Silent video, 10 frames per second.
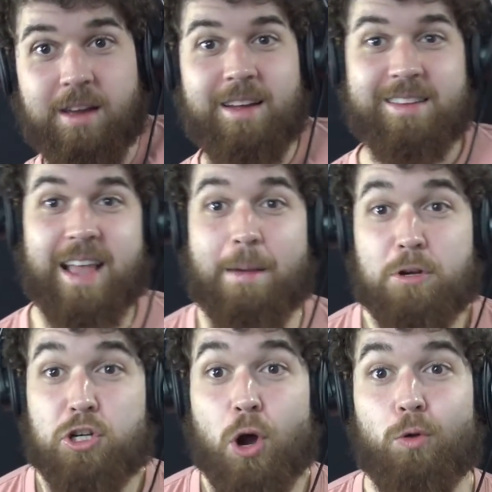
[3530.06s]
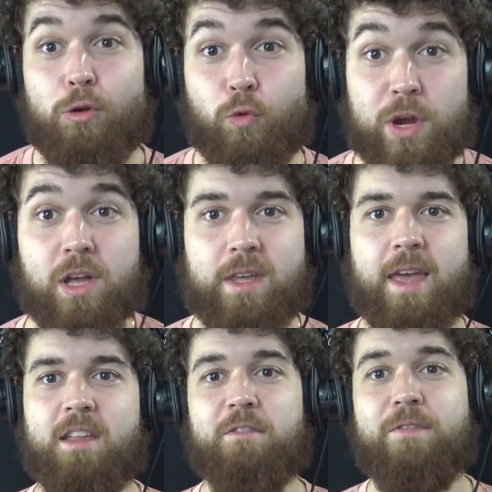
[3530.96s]
It's time to show who the real
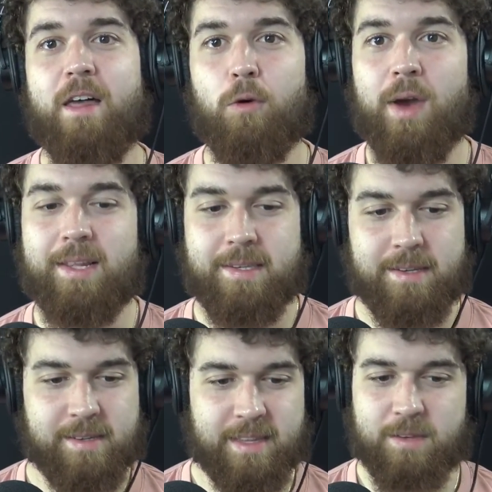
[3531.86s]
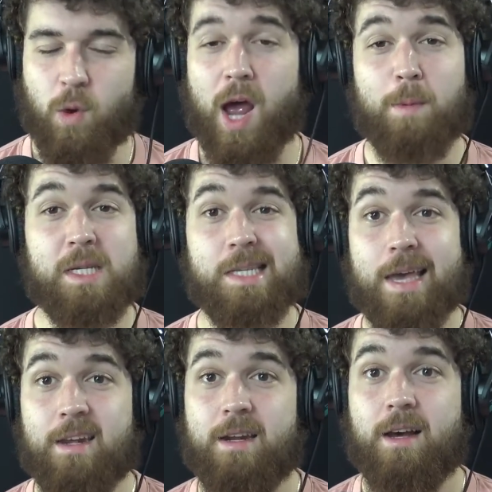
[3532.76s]
king of the featherweights is. This is why I'm
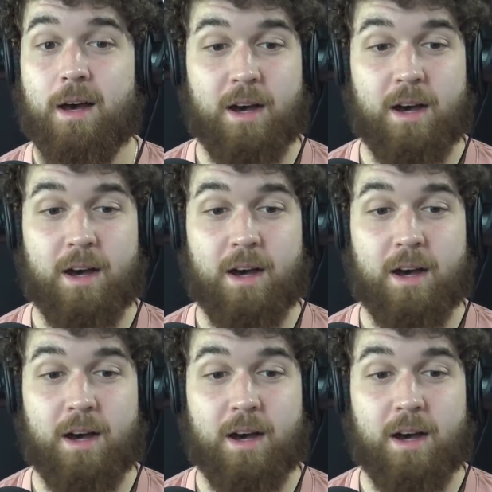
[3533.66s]
excited.